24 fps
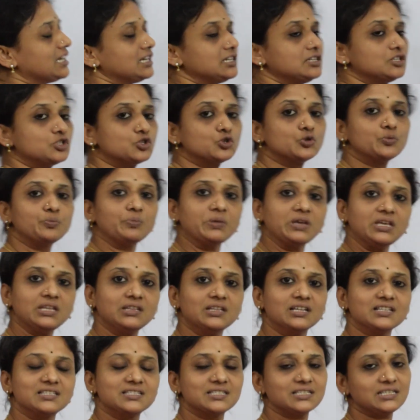and 2p,
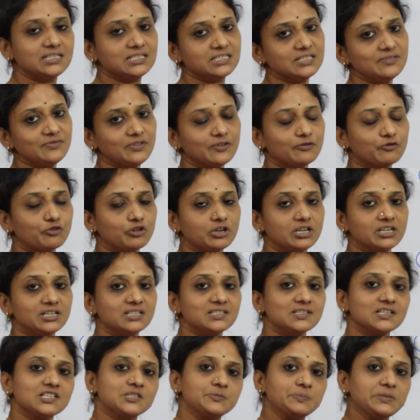that's the reason we have called it
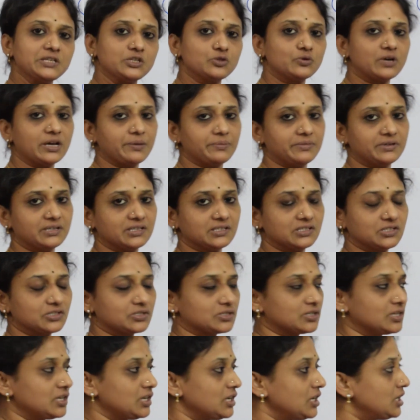as sp2
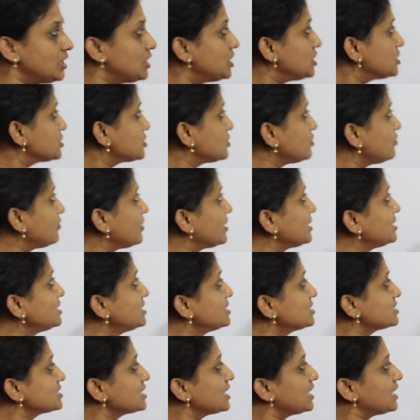hybridization. So
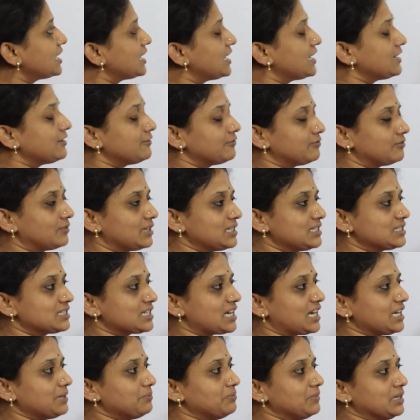once
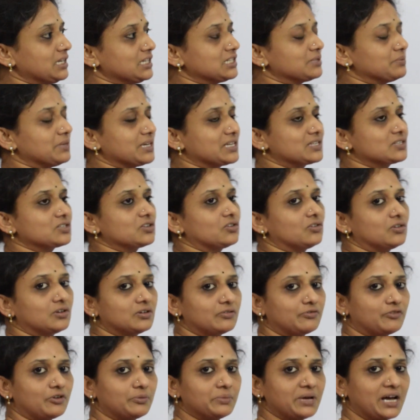I intermix
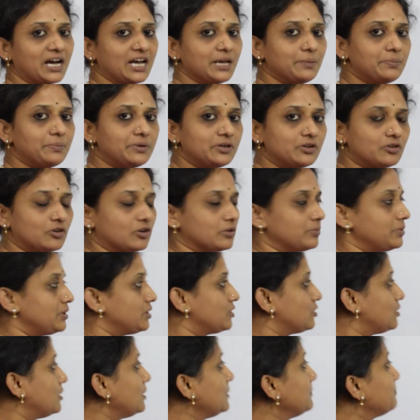or form a hybrid
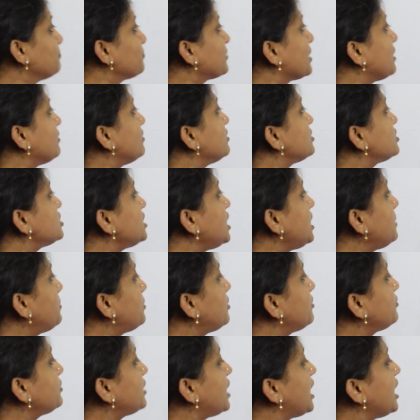orbital, the shape
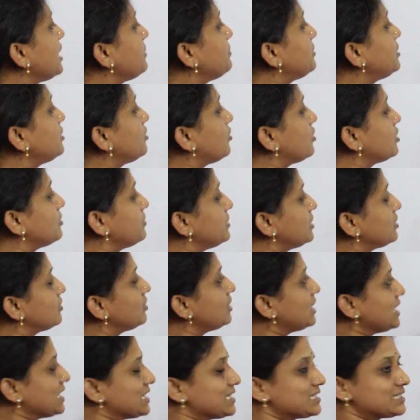of the hybrid
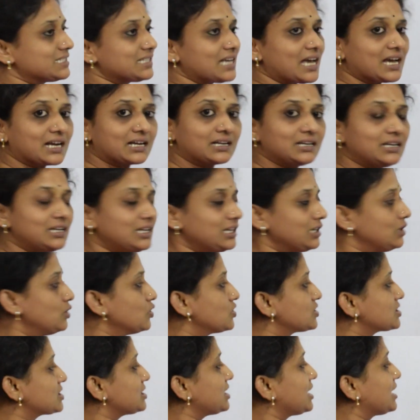orbital exactly
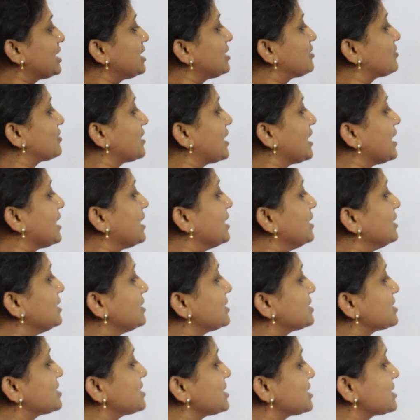looks like a triangle.
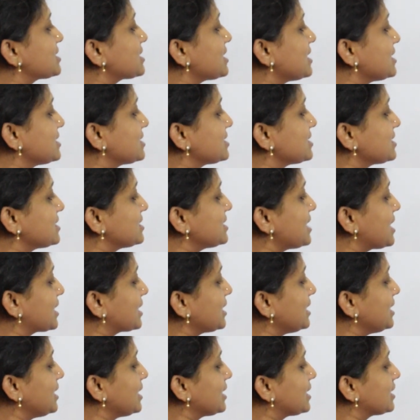It is just
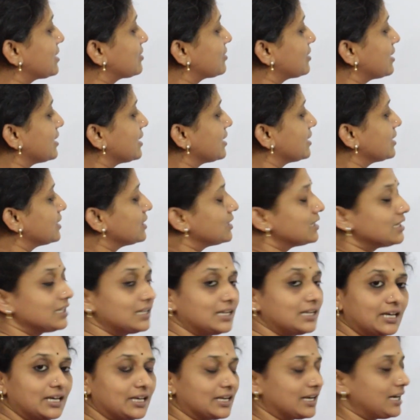exactly like a triangle,
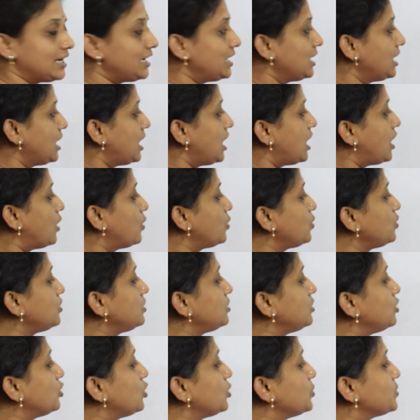right? How do
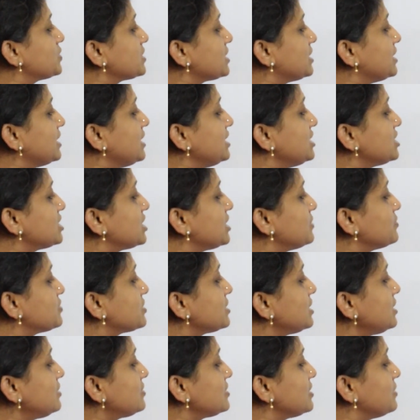the lobes arrange
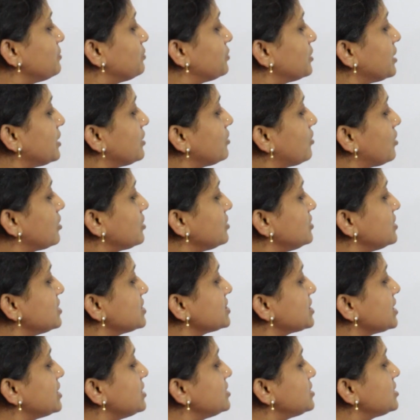themselves? Put a dot in the
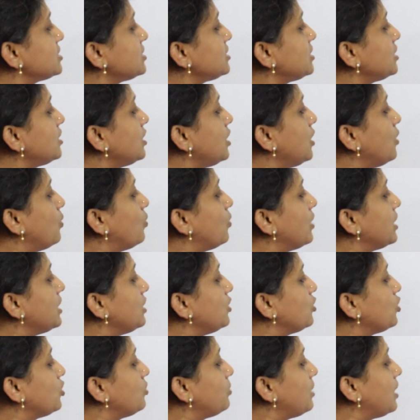center,
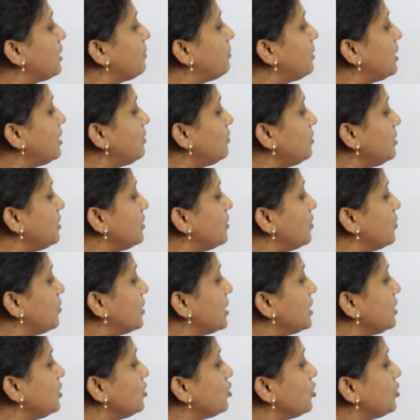one lobe above,
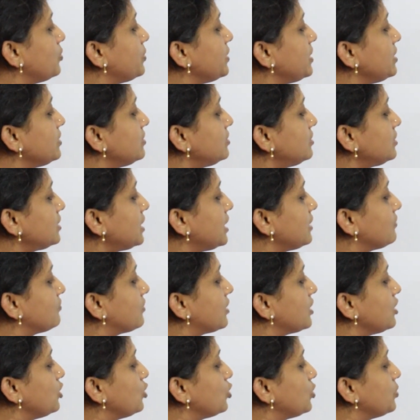one lobe here, and
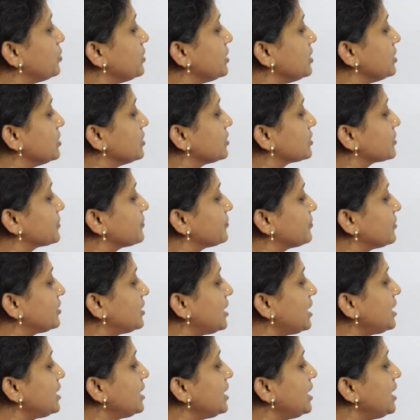one lobe here.
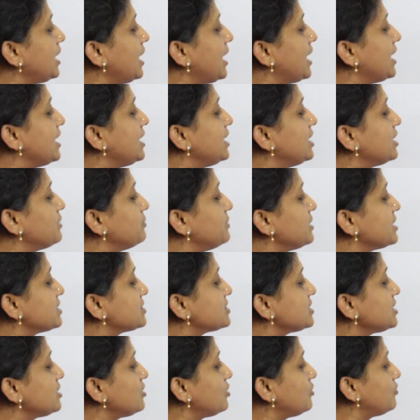Right, and
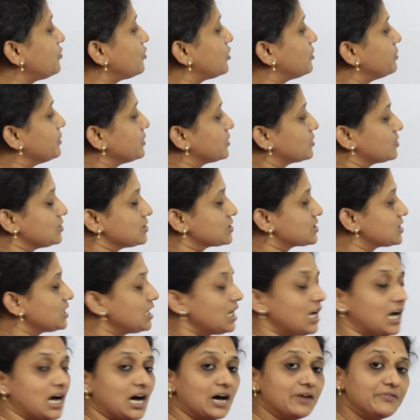intermixing of orbitals.
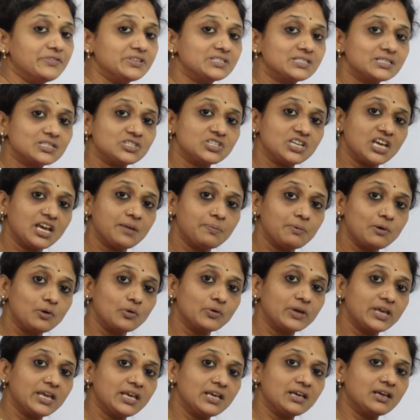How is the shape
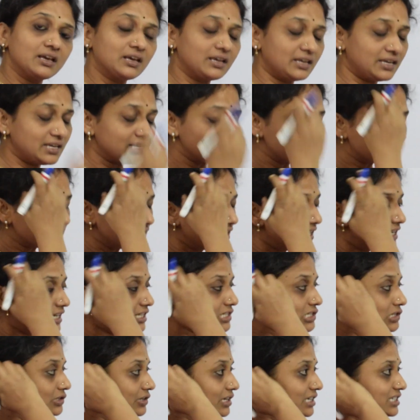looking? Yes,
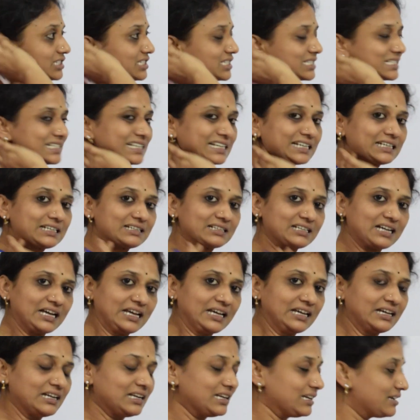it's looking just like a
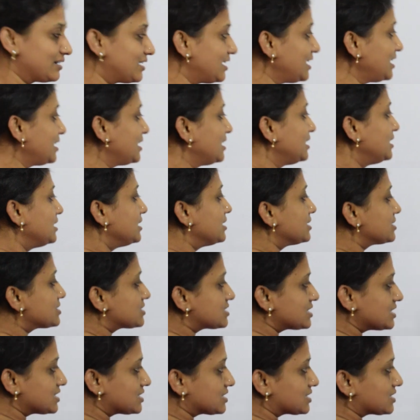triangle, right? It
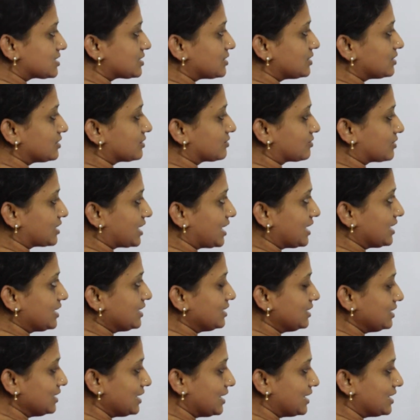is just
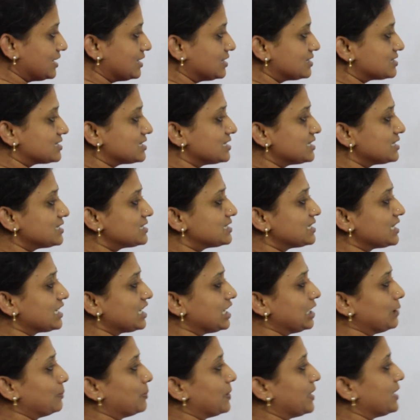triangle and it's in a
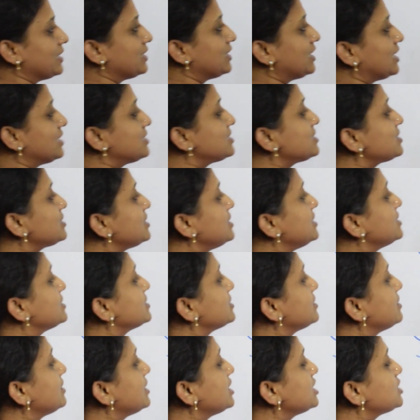single plane. That's the
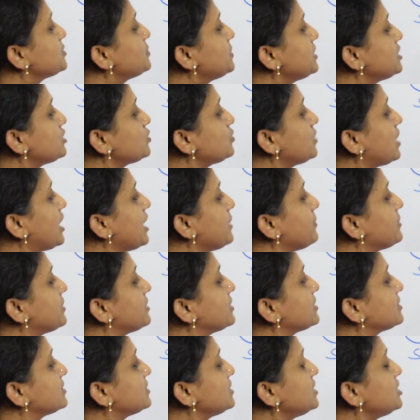reason sp2
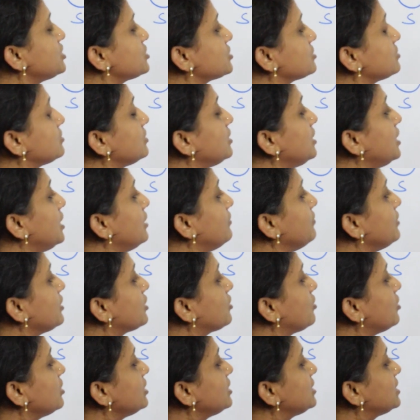hybridization, we
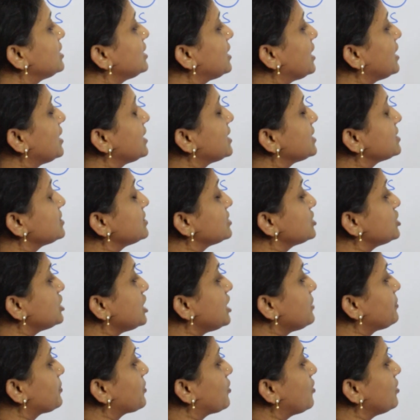call it as the
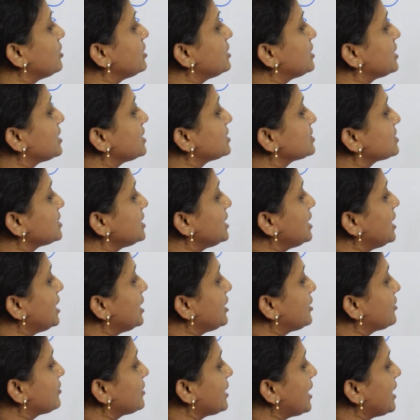shape, call it as
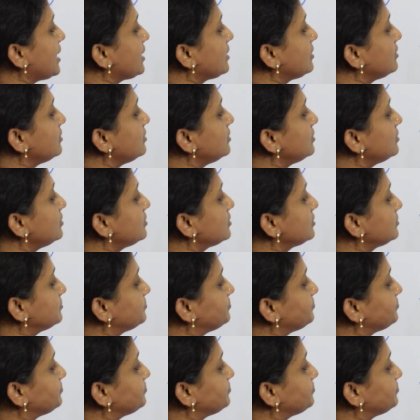triangular